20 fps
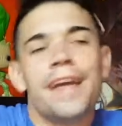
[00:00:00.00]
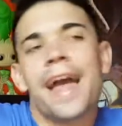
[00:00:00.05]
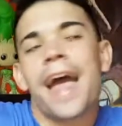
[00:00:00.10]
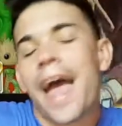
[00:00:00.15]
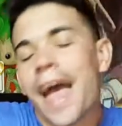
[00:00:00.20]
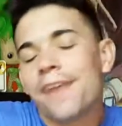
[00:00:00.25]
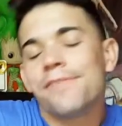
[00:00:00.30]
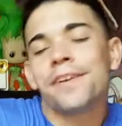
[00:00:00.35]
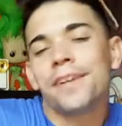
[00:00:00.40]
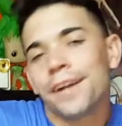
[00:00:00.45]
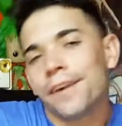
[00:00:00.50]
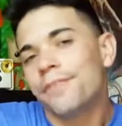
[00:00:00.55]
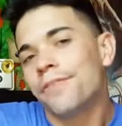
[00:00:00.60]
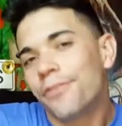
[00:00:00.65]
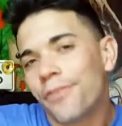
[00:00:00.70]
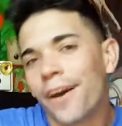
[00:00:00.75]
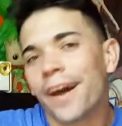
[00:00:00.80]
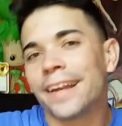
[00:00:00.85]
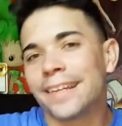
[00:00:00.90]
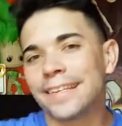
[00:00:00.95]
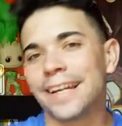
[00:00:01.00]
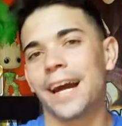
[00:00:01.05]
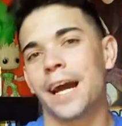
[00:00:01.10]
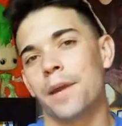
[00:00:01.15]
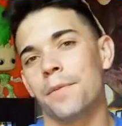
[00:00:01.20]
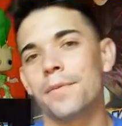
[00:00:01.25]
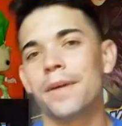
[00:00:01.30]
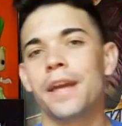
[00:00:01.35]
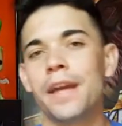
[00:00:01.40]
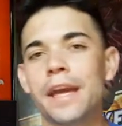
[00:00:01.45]
having a fun
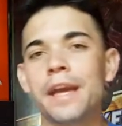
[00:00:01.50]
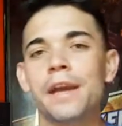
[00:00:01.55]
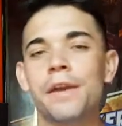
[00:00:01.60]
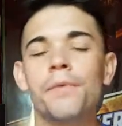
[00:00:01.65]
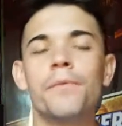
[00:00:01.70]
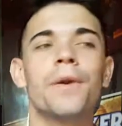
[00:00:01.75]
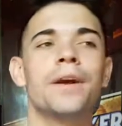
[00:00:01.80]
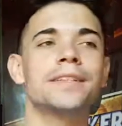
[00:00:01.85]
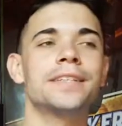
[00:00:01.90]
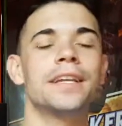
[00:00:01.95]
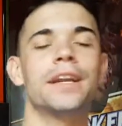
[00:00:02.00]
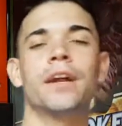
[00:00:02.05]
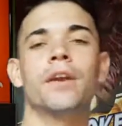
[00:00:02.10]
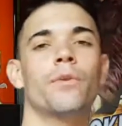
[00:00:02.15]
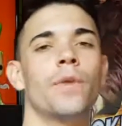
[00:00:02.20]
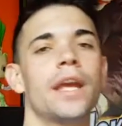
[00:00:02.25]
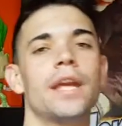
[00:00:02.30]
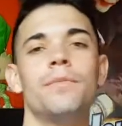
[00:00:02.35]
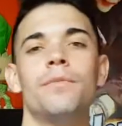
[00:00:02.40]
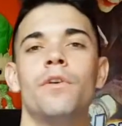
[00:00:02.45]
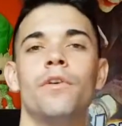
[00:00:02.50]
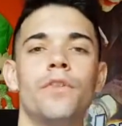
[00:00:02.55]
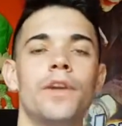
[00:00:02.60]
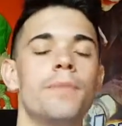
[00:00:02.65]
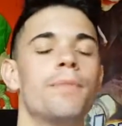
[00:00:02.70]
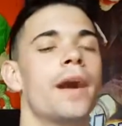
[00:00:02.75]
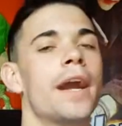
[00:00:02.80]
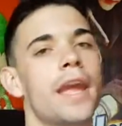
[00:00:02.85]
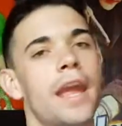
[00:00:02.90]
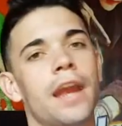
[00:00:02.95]
time. It, it wasn't a great
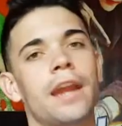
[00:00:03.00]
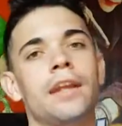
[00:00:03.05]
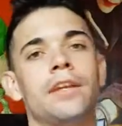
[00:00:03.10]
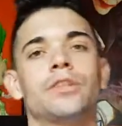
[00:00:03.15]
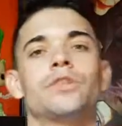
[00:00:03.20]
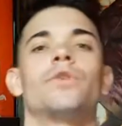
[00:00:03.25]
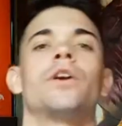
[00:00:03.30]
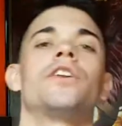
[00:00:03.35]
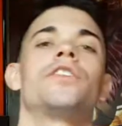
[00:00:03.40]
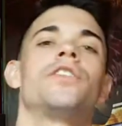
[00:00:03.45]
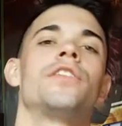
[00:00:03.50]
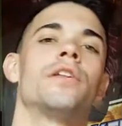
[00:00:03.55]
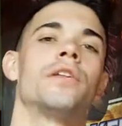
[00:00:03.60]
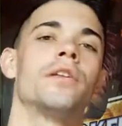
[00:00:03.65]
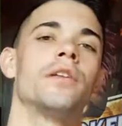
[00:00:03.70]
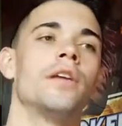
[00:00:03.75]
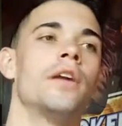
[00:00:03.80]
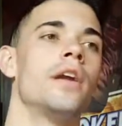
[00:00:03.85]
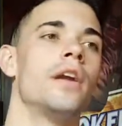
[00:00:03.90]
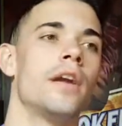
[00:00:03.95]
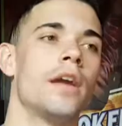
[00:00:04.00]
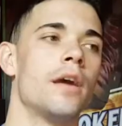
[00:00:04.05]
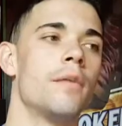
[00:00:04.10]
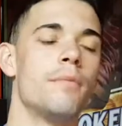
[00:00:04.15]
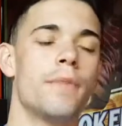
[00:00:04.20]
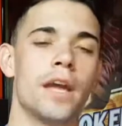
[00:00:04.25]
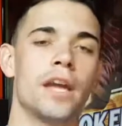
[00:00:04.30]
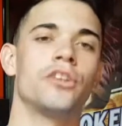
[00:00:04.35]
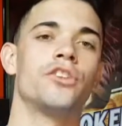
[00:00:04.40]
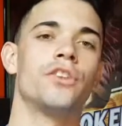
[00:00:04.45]
movie by any stretch of the
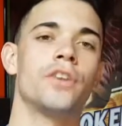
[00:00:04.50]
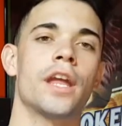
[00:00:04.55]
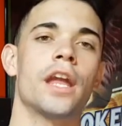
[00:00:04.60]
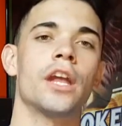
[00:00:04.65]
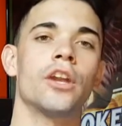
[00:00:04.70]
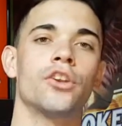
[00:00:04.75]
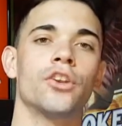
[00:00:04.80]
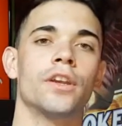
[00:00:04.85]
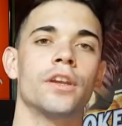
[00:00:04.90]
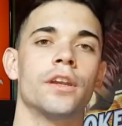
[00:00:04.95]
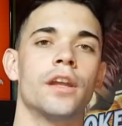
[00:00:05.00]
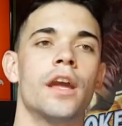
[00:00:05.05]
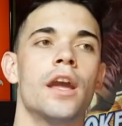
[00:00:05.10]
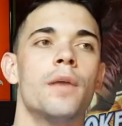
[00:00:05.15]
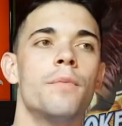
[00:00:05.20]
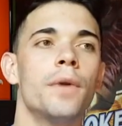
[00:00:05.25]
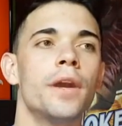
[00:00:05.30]
imagination.